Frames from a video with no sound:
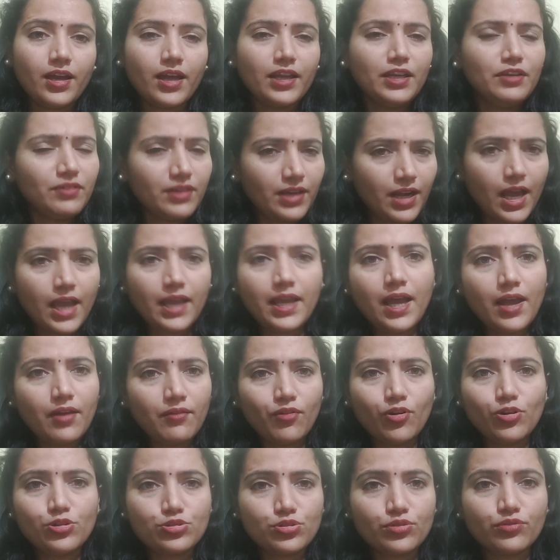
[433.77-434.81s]
Even I
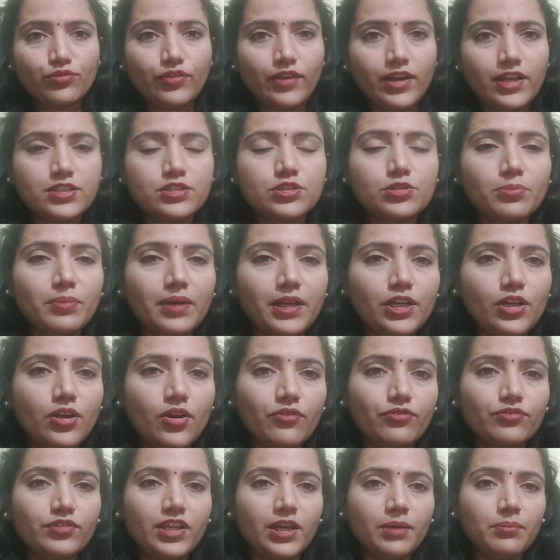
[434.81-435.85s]
have also faced many
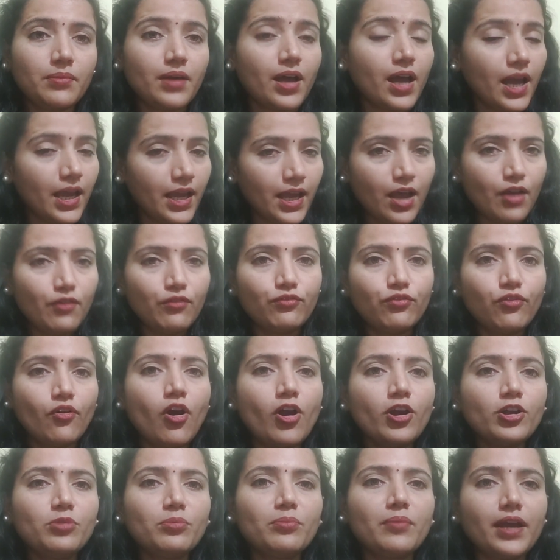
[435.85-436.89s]
of them. I have
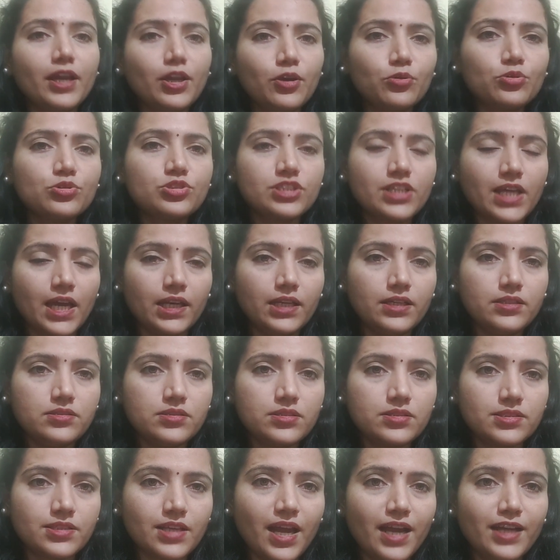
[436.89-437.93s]
fought my own
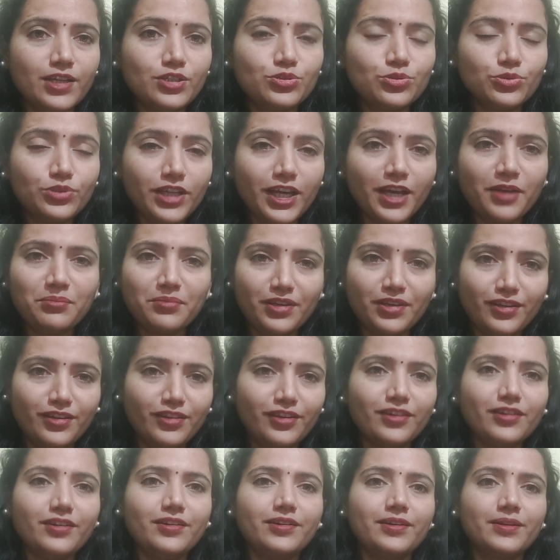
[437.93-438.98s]
challenges, and today I'm
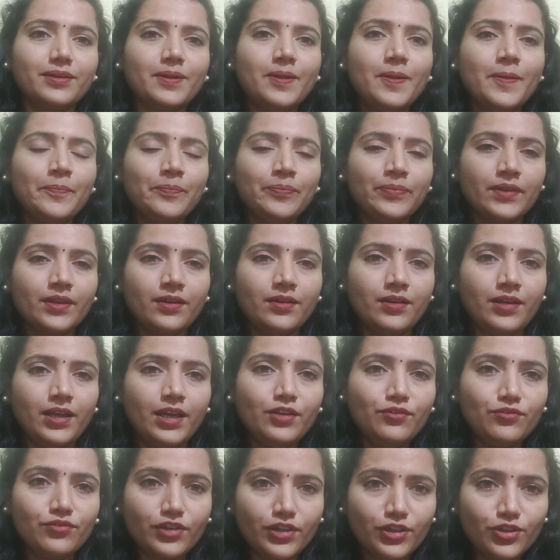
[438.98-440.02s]
here
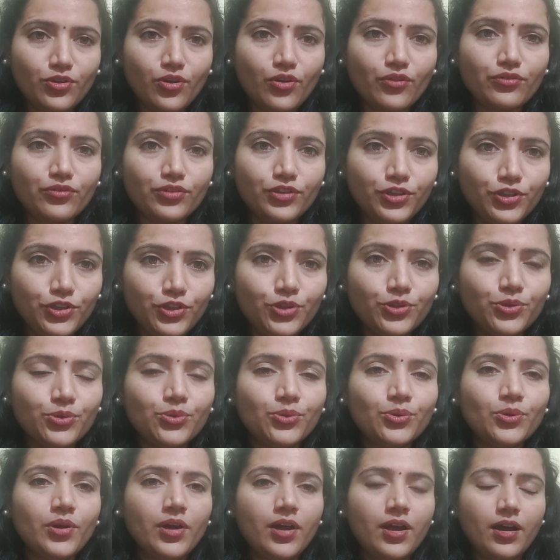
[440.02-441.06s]
in front of
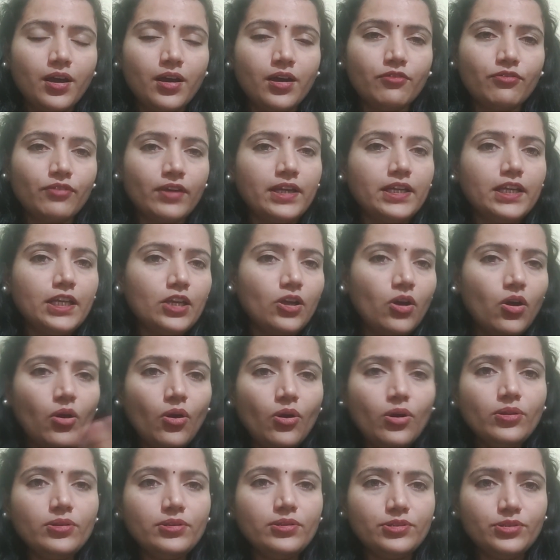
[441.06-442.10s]
you fighting
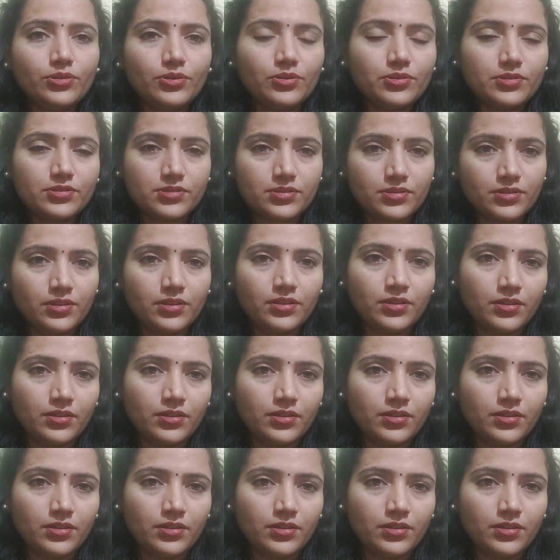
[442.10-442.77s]
all those